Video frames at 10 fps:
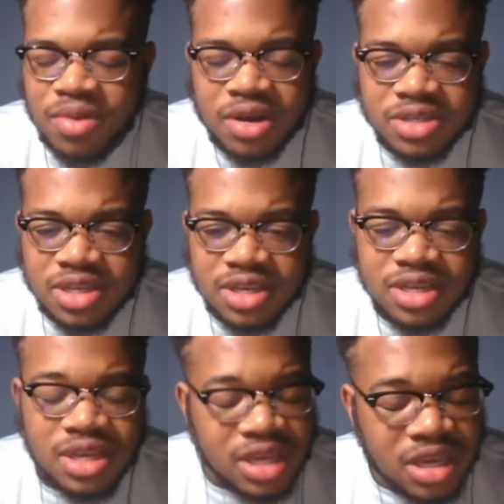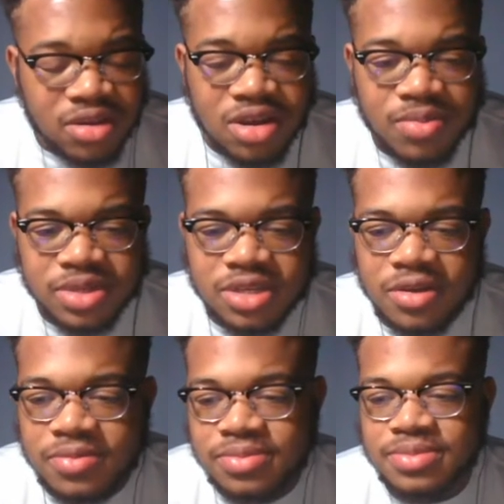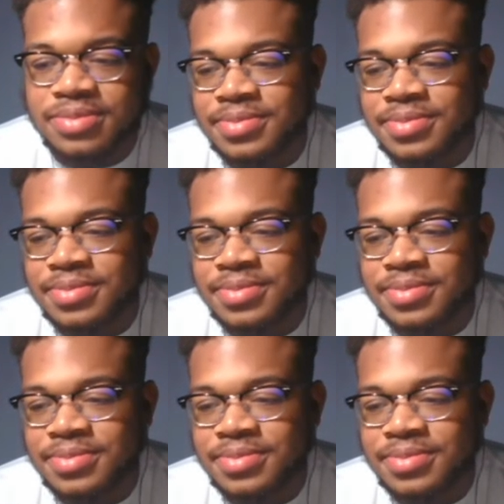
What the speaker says: Boston, he are coming, so